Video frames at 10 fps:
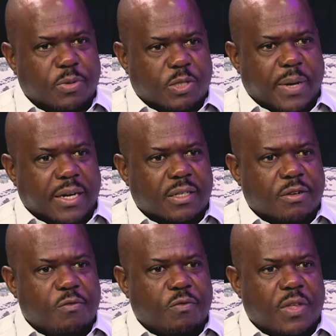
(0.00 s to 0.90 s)

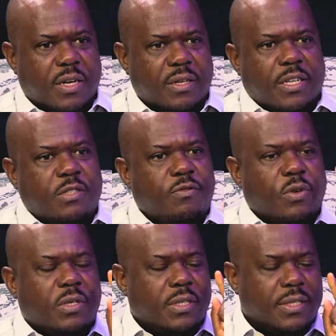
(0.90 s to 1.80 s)
perspective, that it's
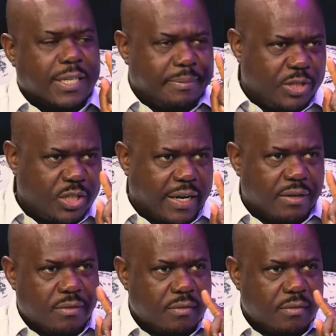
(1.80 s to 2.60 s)
for deception.